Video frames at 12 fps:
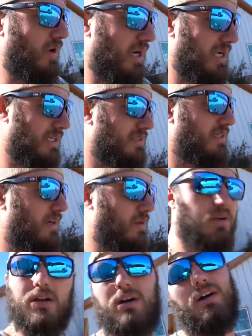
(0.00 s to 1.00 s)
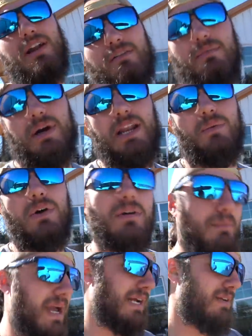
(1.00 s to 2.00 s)
What is going on, everybody?
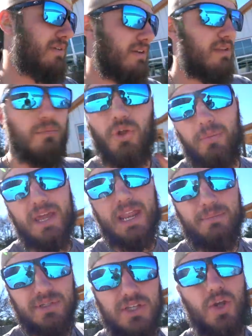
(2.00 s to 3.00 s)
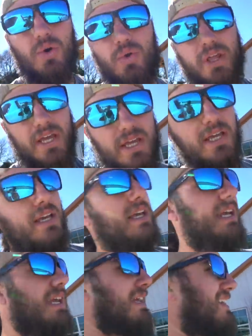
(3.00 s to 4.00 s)
Welcome back to another Mullet Man episode.
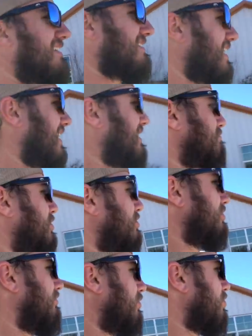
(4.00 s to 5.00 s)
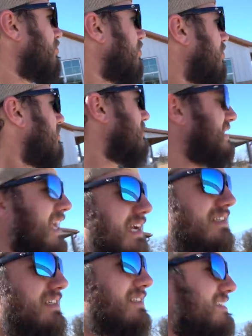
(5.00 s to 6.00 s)
It is a beautiful, warm
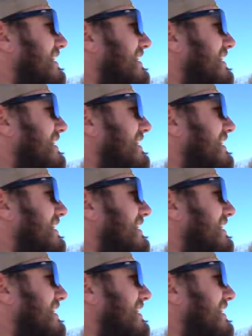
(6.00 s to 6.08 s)
Texas